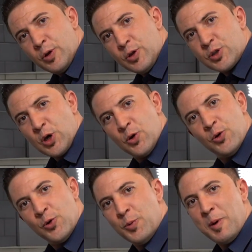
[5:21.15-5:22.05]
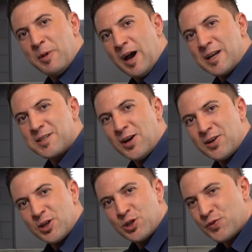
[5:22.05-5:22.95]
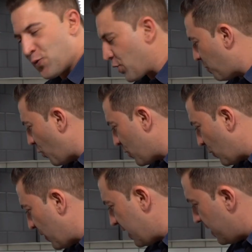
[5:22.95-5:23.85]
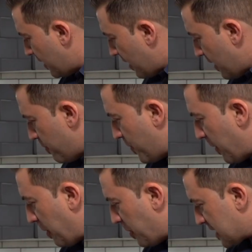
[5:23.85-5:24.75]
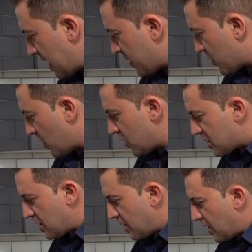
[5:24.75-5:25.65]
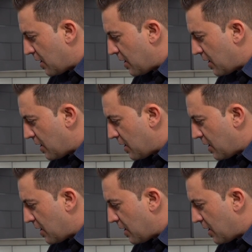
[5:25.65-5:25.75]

So remember our side dishes for the pork loin, baby potatoes,